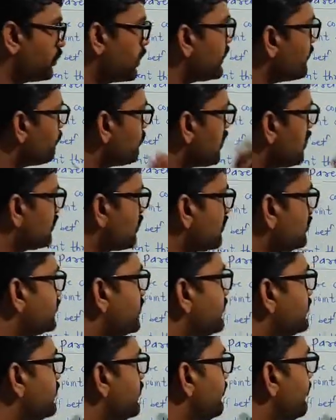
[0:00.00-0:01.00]
Okay, so
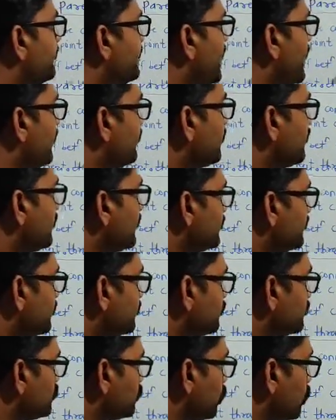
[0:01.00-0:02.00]
such a way that
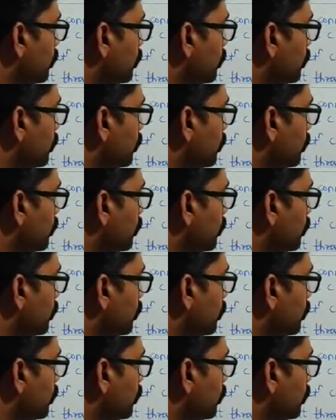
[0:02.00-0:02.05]
this